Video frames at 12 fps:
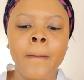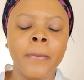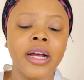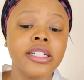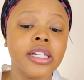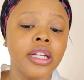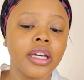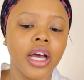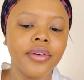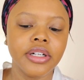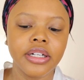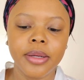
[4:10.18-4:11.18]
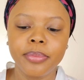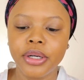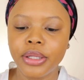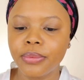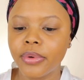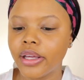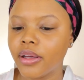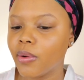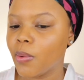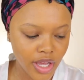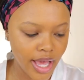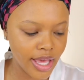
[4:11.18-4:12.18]
My chin covered it up pretty
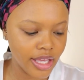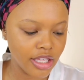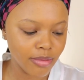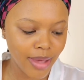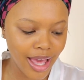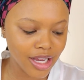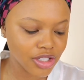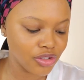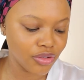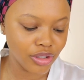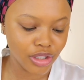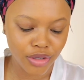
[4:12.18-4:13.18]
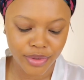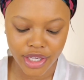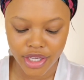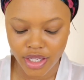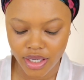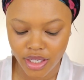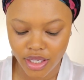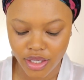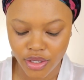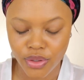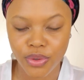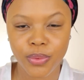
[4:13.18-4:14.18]
well. But I am actually gonna go in
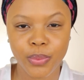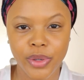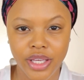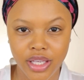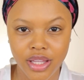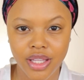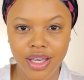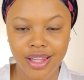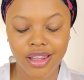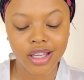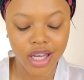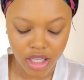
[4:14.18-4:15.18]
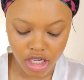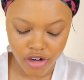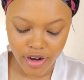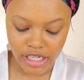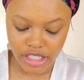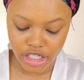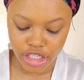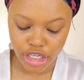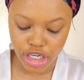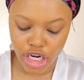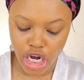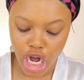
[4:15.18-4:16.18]
with the color
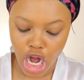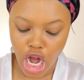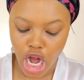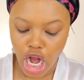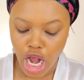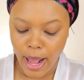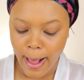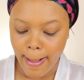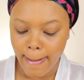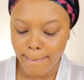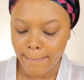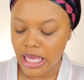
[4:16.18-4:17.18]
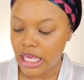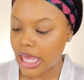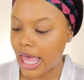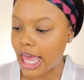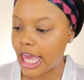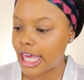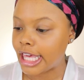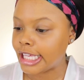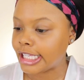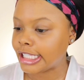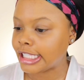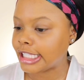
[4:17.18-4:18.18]
corrector
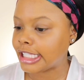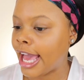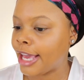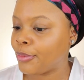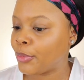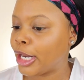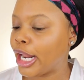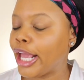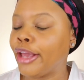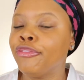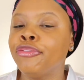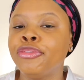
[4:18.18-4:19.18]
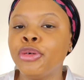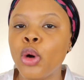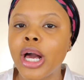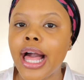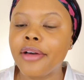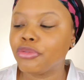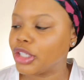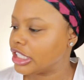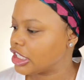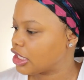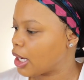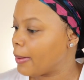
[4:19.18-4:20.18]
because I want a full
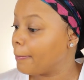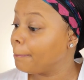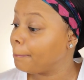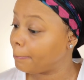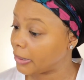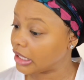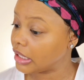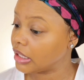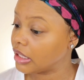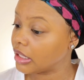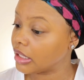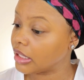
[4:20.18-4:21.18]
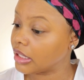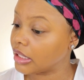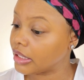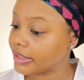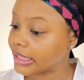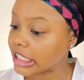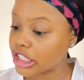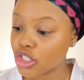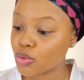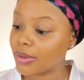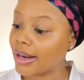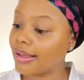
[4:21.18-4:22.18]
coverage beat. That's
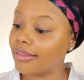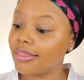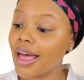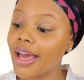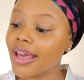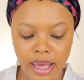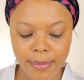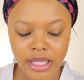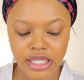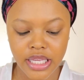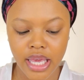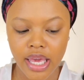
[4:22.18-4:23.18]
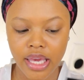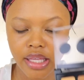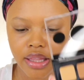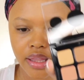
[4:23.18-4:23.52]
just what I like. I'm gonna take